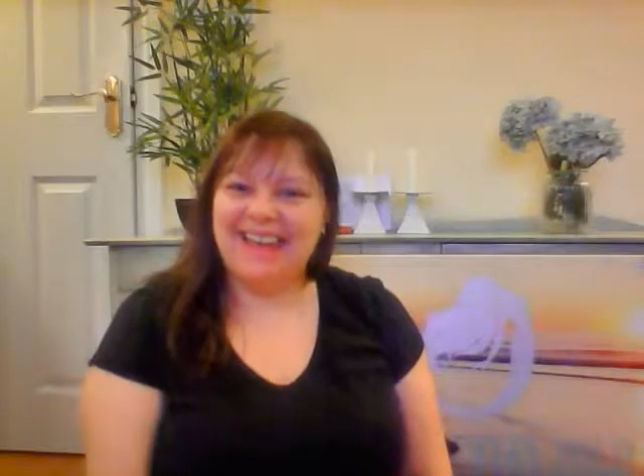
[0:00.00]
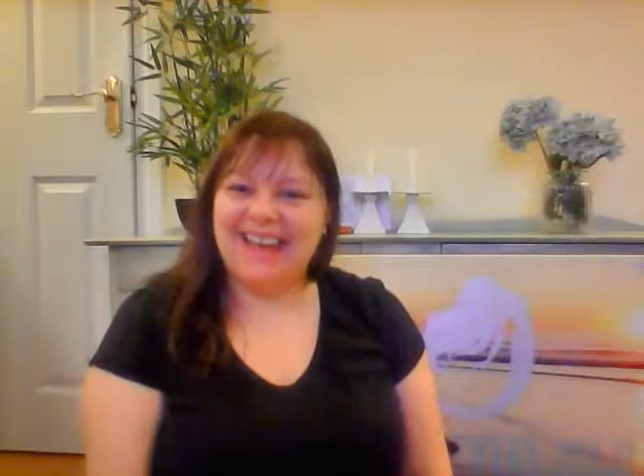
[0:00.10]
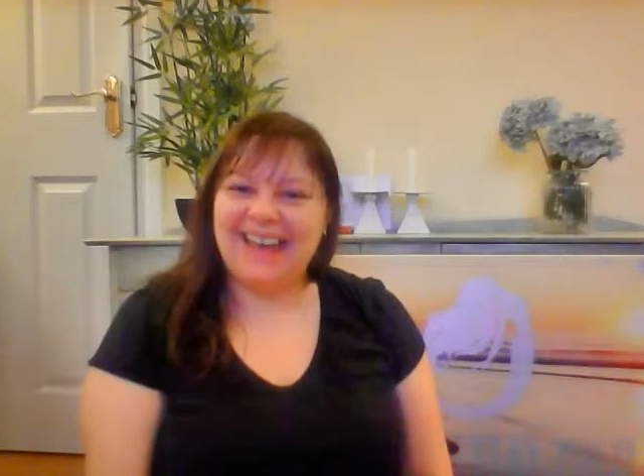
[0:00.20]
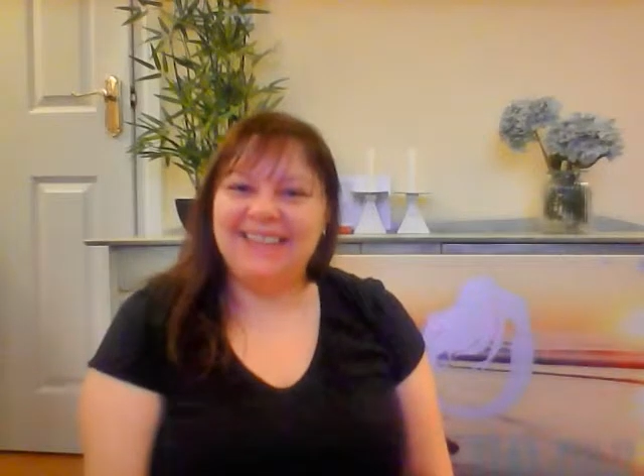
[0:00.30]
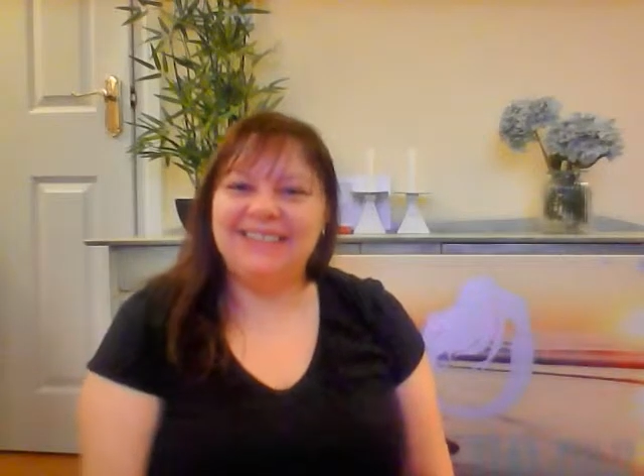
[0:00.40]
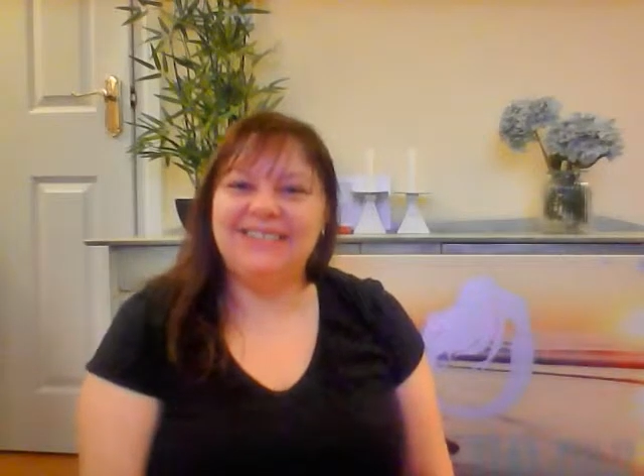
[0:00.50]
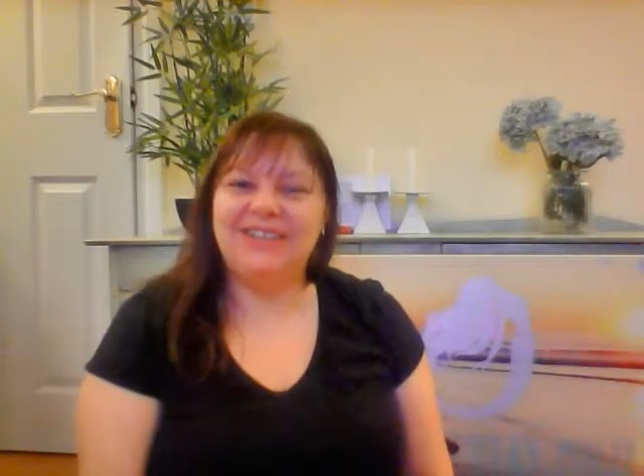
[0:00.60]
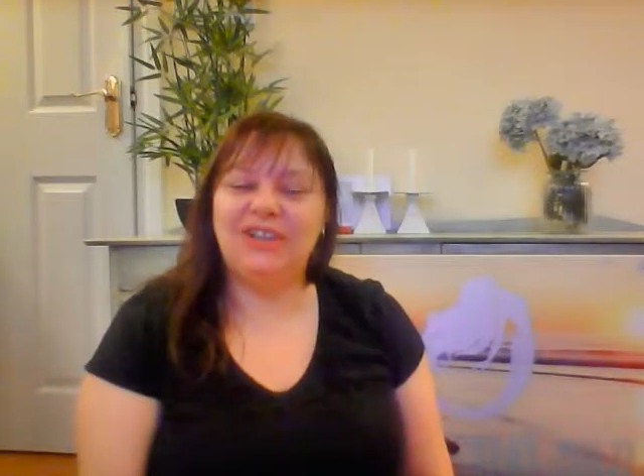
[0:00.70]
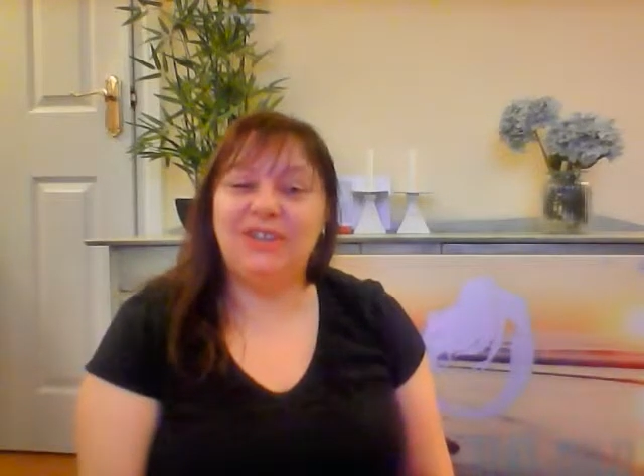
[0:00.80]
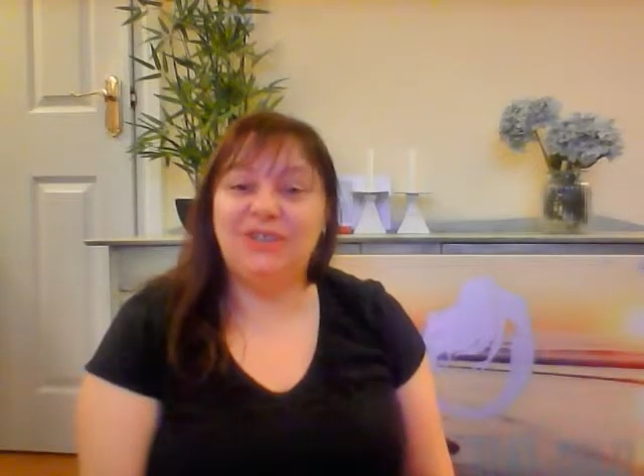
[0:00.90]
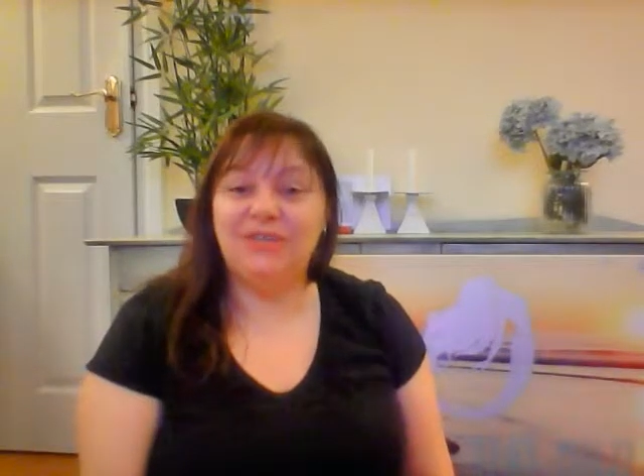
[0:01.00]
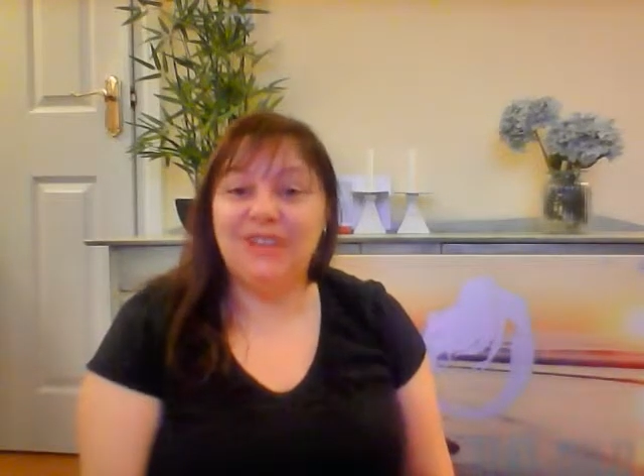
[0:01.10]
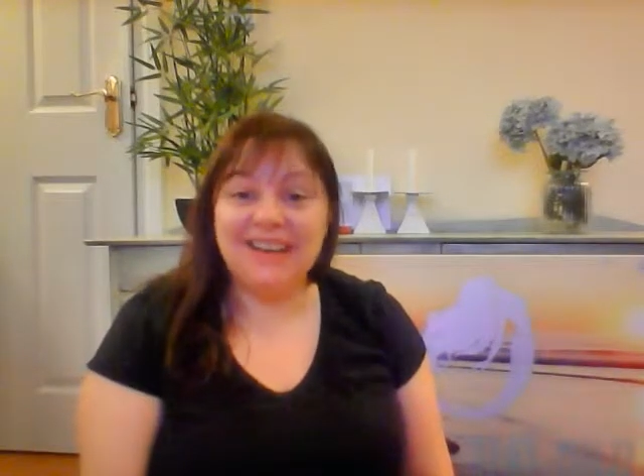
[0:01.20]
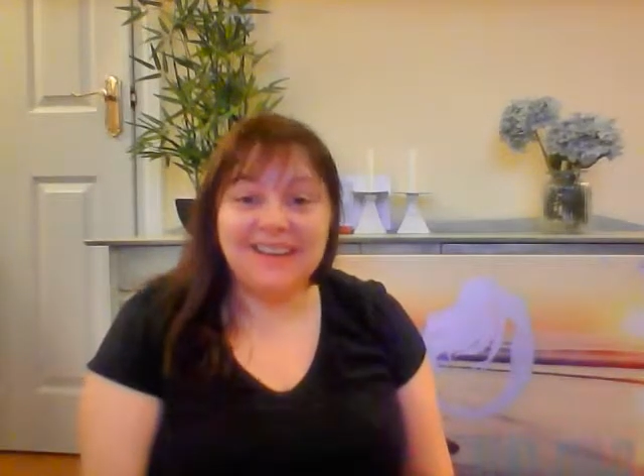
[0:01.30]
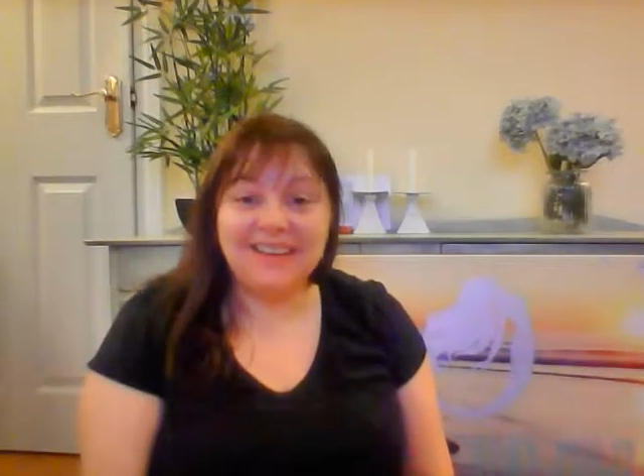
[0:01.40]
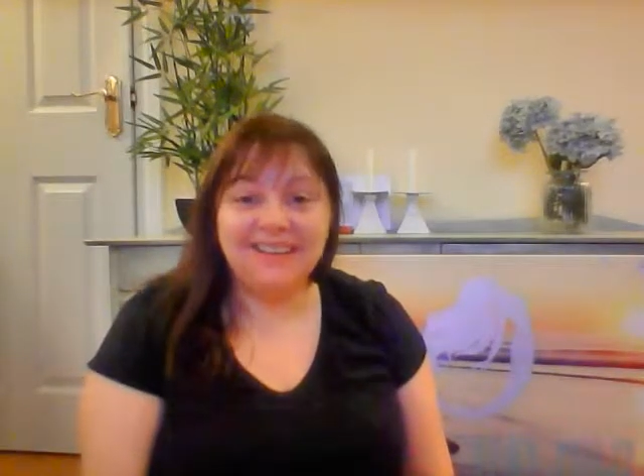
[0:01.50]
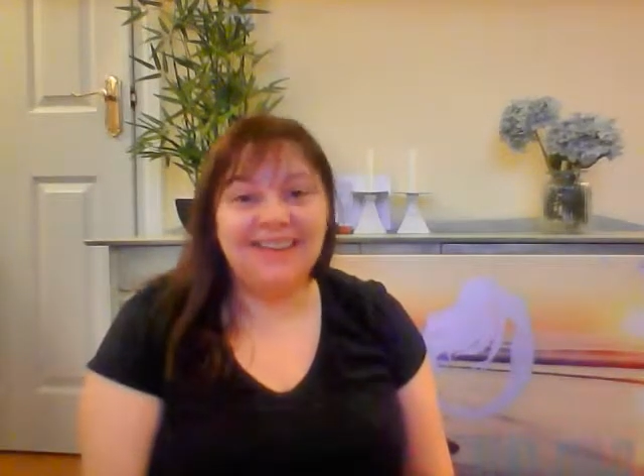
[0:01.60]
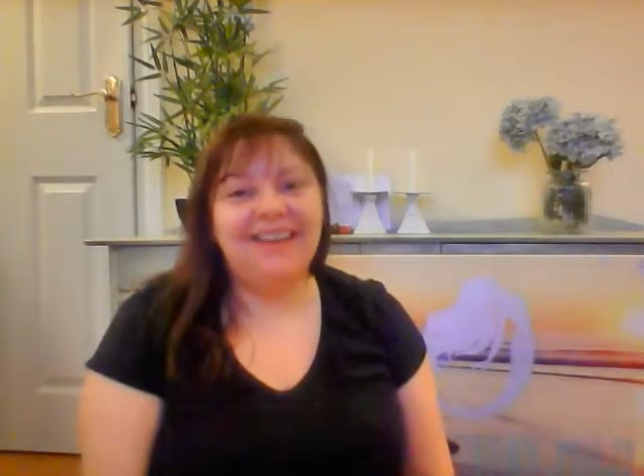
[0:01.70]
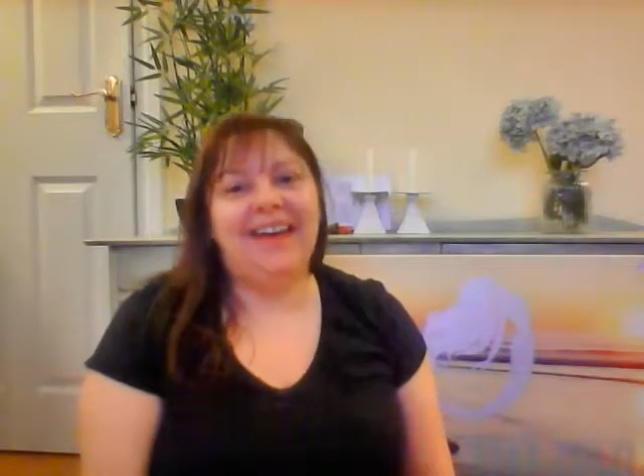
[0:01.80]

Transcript: and it's unique,